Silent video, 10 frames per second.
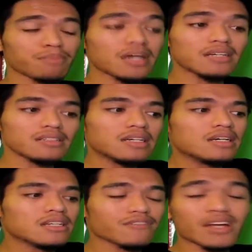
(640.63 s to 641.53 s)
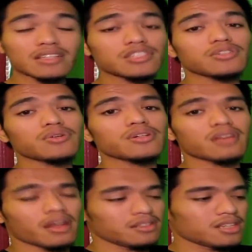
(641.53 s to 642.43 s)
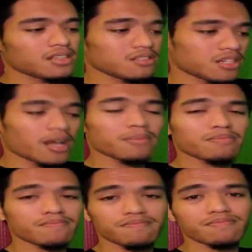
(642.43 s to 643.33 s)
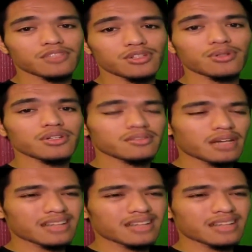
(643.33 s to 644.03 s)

but the fact that you do it and you take your time to do it,